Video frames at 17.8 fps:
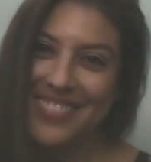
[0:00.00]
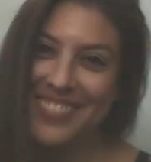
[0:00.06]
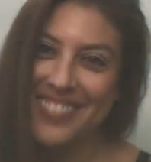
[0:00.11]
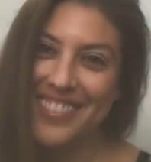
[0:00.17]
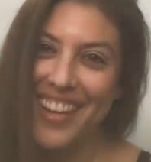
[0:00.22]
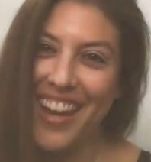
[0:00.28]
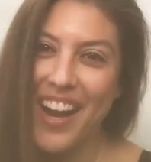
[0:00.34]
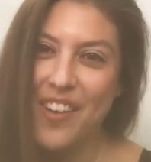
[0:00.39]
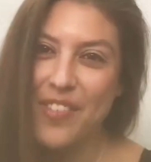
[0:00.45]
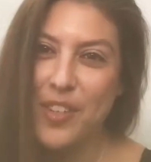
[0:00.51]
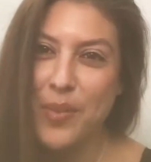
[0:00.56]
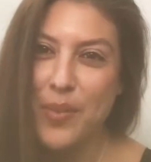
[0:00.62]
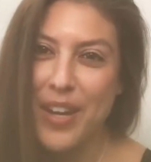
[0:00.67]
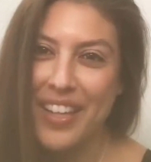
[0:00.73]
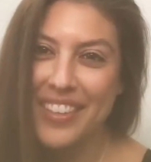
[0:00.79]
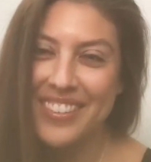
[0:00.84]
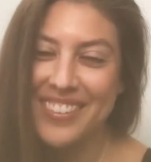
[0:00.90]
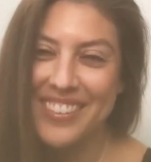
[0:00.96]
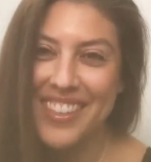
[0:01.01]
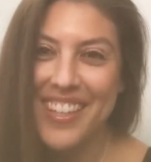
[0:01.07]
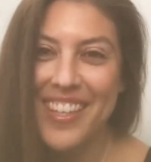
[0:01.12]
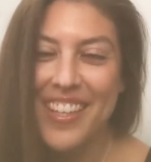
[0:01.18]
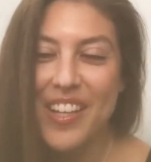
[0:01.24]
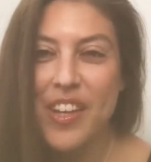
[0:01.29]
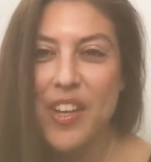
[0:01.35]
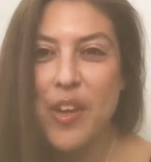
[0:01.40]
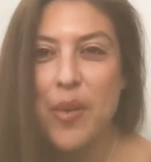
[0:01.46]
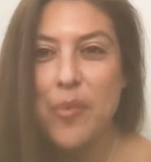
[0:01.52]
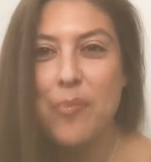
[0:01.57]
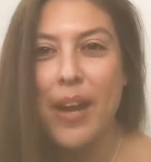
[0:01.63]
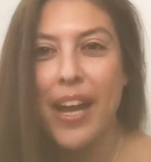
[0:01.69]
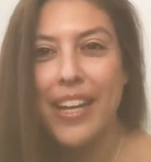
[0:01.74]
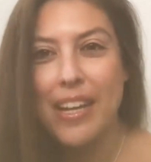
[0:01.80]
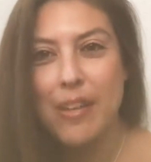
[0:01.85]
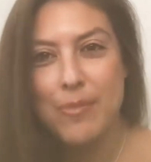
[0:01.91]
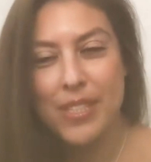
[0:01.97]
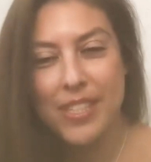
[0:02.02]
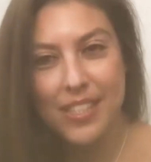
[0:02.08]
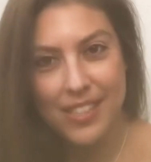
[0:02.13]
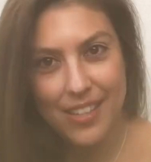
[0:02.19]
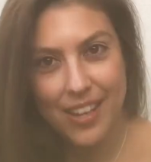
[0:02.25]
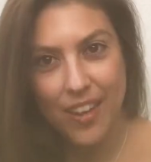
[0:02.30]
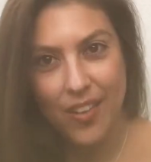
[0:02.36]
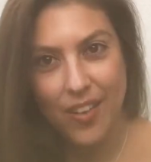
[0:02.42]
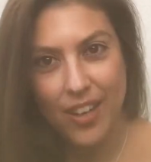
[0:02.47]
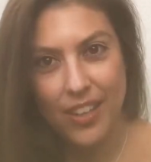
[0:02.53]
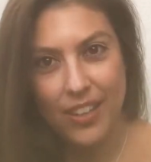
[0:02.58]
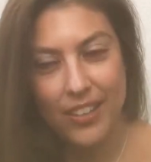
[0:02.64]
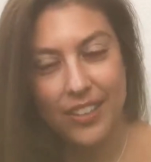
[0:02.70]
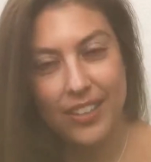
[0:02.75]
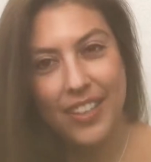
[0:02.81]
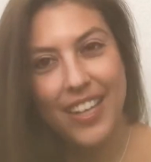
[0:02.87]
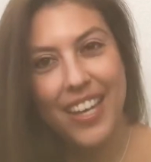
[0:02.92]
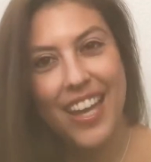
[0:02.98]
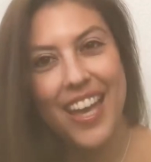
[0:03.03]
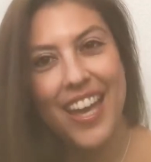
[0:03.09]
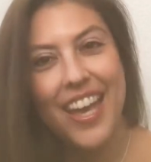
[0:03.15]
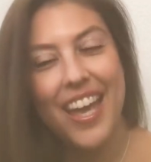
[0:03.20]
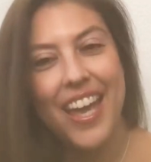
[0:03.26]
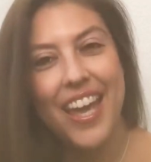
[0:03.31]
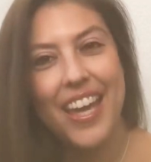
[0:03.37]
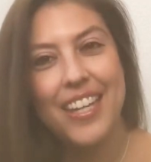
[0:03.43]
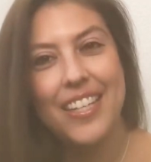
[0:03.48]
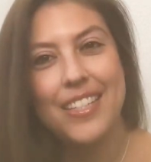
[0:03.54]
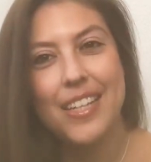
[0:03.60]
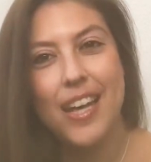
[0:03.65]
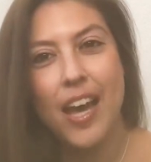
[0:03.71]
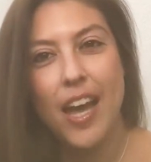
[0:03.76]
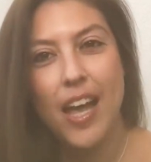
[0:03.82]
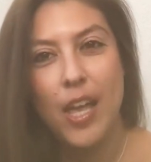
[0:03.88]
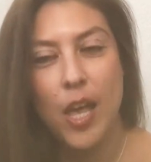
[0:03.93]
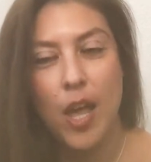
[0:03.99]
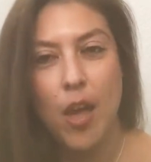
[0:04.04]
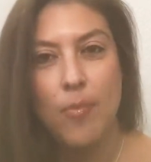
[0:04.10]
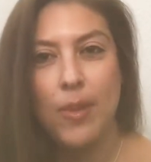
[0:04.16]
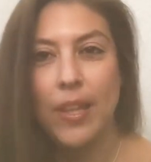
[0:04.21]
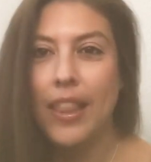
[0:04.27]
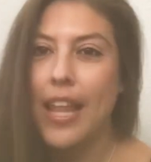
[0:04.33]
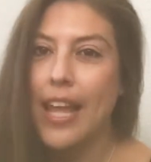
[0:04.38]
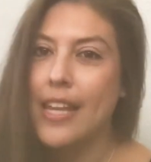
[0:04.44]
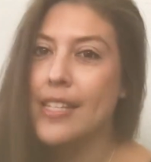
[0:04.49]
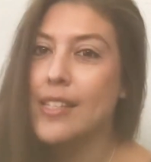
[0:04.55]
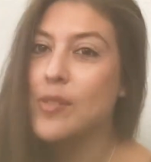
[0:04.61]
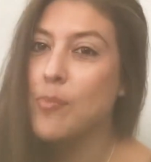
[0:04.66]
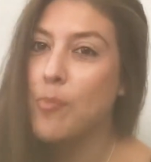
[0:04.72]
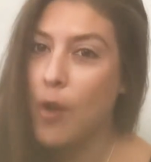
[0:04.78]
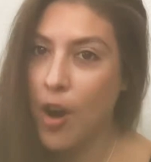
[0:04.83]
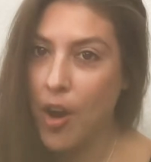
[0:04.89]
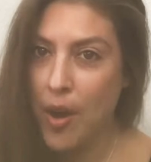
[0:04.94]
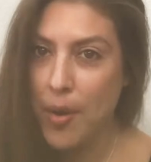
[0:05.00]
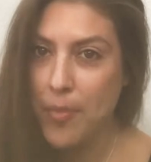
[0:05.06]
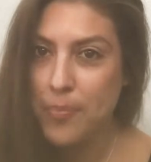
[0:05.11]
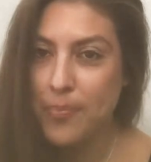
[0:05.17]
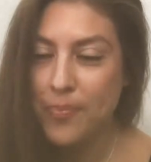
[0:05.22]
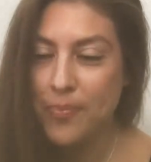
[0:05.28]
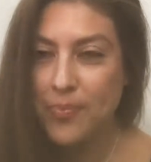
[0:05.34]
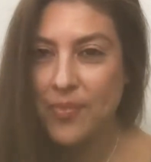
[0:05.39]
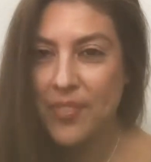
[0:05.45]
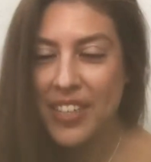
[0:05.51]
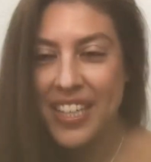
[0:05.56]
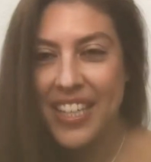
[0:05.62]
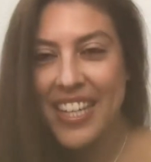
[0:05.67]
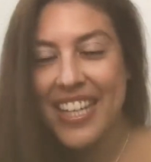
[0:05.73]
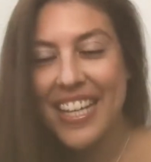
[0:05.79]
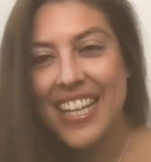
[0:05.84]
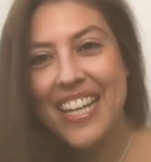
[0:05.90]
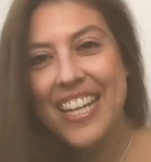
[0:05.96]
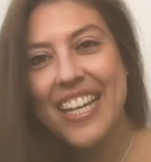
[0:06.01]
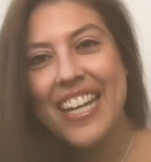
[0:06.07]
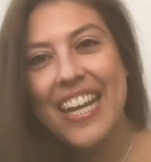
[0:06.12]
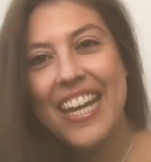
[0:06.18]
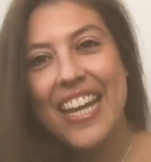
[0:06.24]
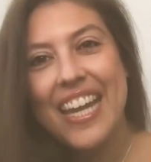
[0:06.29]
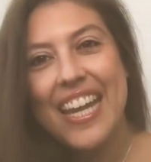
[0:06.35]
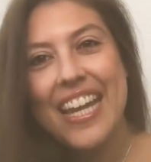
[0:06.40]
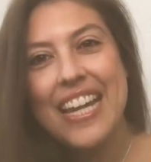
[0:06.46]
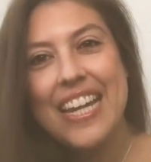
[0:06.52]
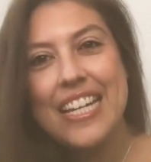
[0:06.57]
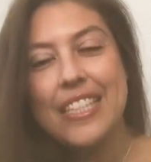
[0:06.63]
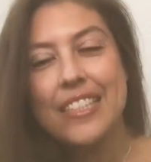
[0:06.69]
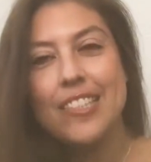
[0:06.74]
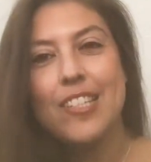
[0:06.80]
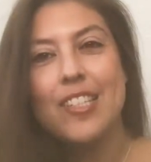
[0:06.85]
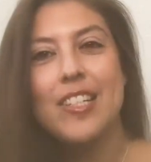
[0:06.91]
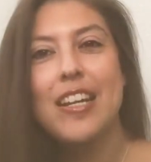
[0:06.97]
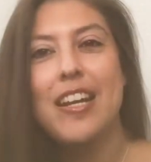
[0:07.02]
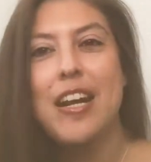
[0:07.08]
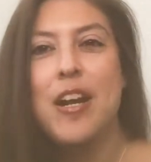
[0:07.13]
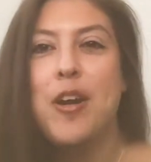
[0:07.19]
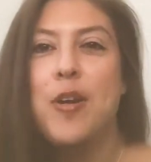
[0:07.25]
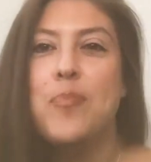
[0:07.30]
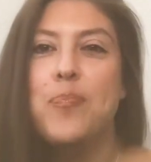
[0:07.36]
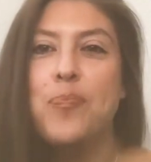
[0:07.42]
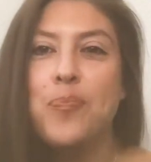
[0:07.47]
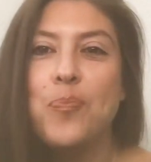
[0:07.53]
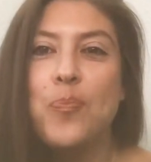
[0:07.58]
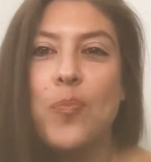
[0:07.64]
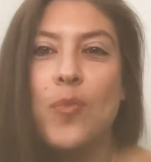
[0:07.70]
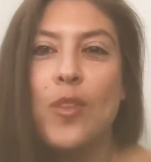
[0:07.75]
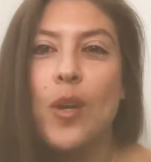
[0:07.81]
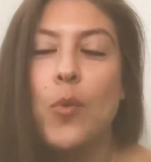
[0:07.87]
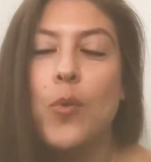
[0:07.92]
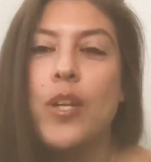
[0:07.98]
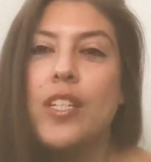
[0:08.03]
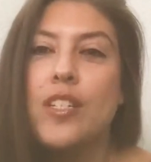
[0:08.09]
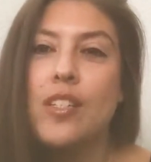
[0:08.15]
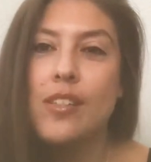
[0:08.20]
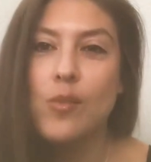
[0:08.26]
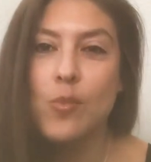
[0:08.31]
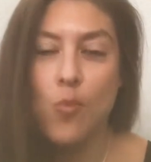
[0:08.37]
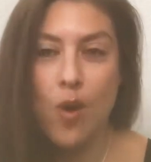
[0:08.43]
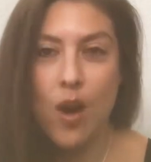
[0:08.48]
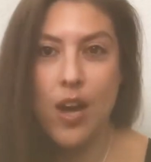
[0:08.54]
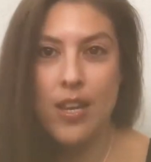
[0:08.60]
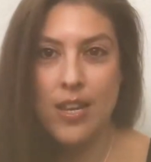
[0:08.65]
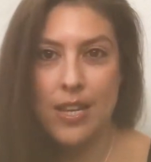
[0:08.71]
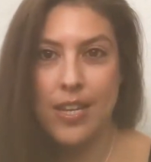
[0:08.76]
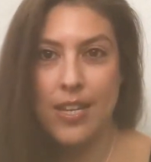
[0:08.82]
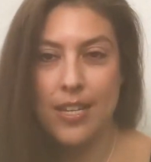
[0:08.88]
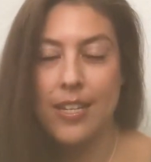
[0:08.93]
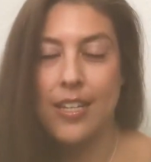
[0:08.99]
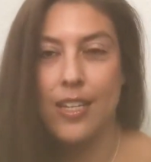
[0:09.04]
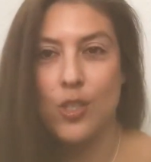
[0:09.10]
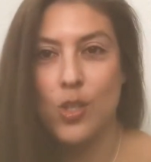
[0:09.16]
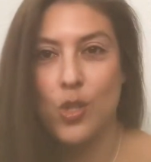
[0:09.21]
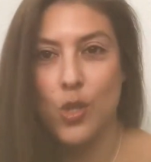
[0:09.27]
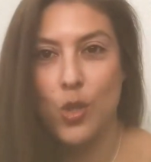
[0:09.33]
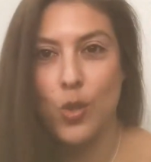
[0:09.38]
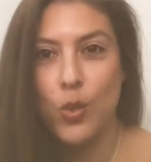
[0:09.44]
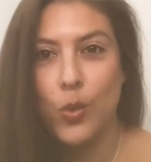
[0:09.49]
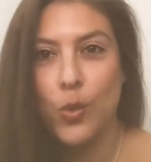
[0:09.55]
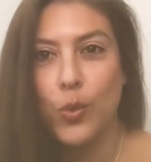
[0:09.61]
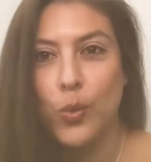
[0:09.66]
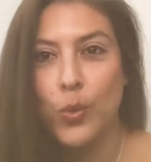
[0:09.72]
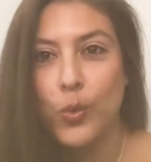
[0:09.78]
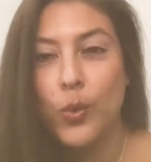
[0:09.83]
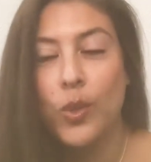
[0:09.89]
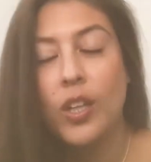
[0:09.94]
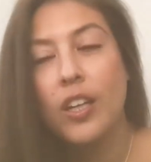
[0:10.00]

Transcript: Hi everyone, my name is Sarah and I am Elena's mom, and we just wanted to